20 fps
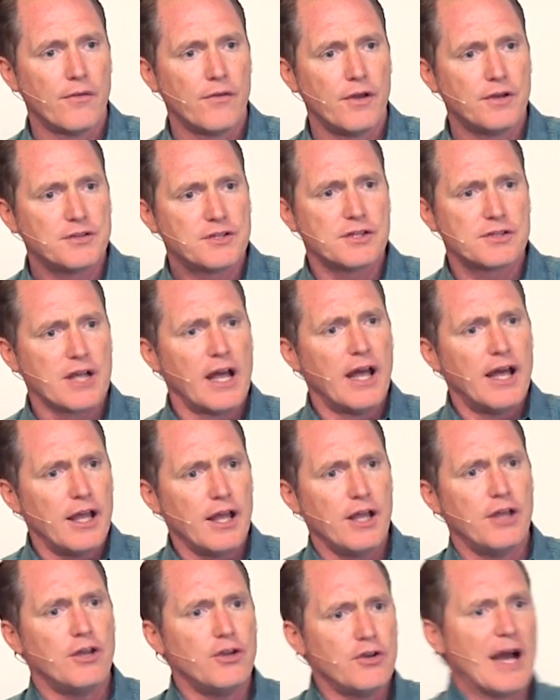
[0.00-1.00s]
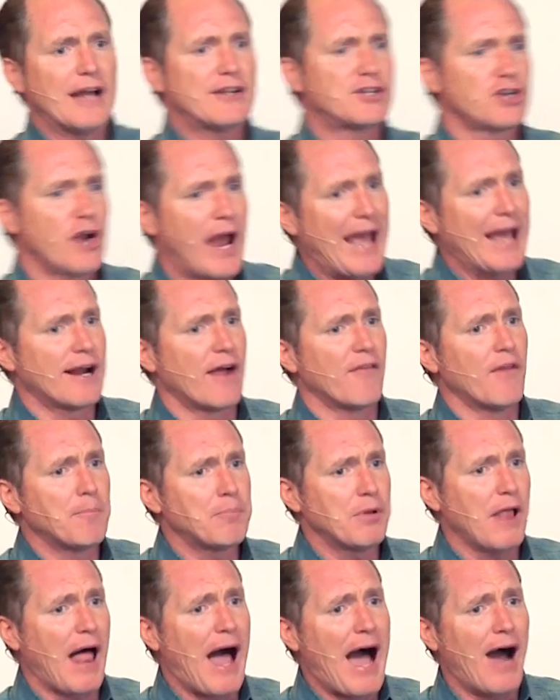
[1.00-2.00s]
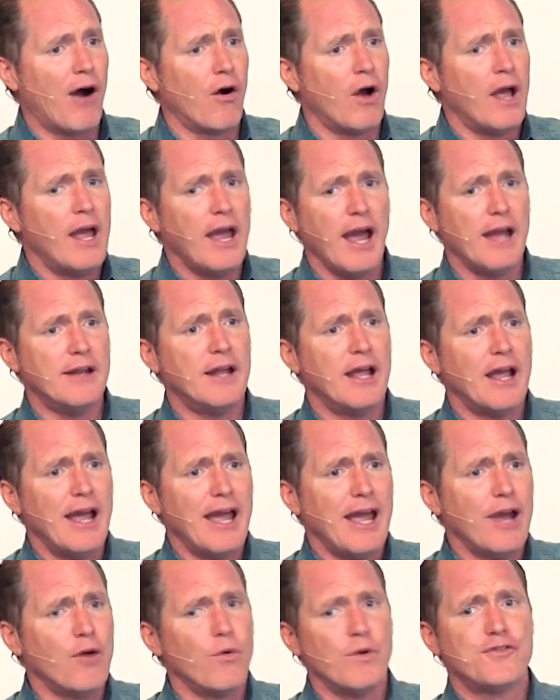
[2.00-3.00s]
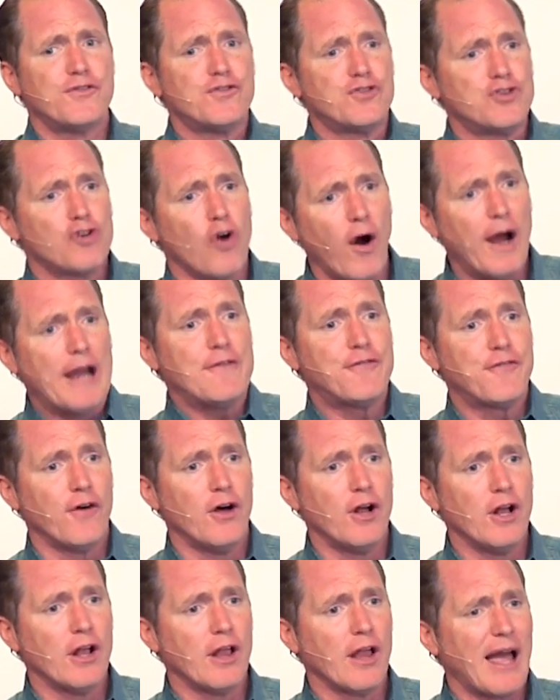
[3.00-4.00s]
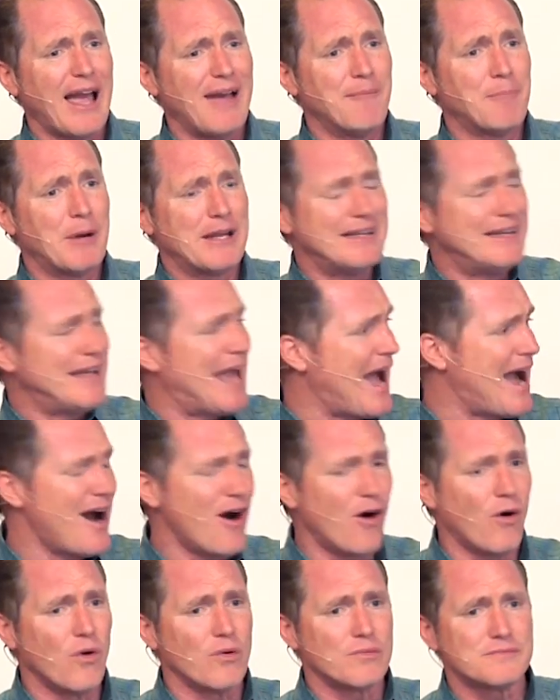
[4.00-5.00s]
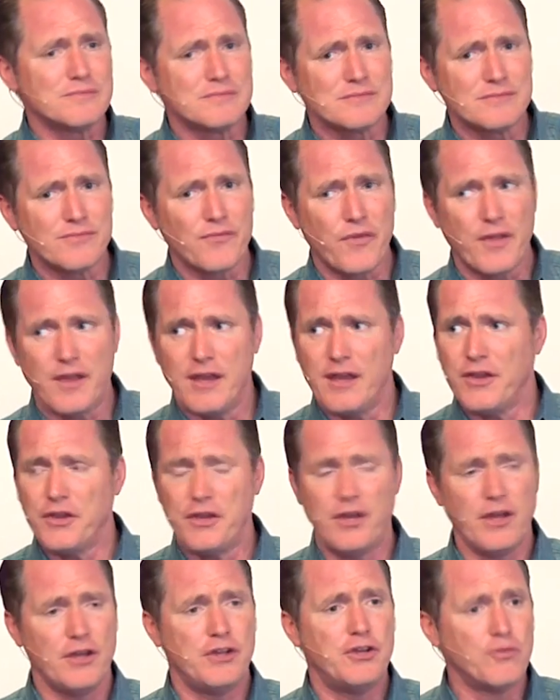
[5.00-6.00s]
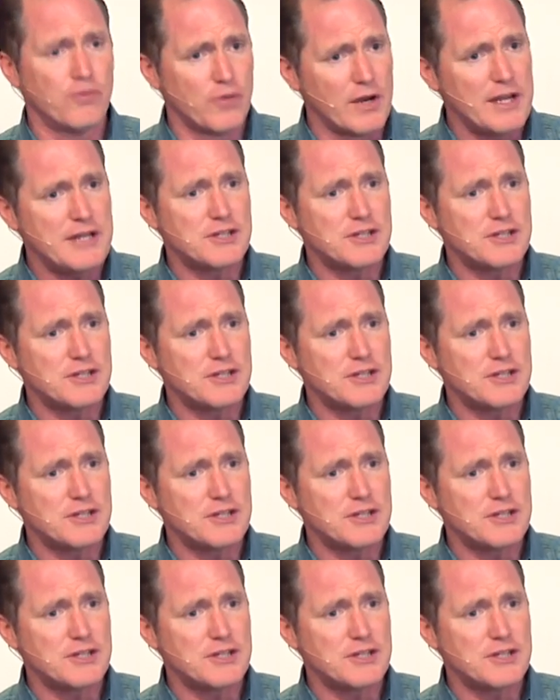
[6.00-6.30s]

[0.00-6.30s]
There's this, you got your hand on the plow and it was joyful, but now you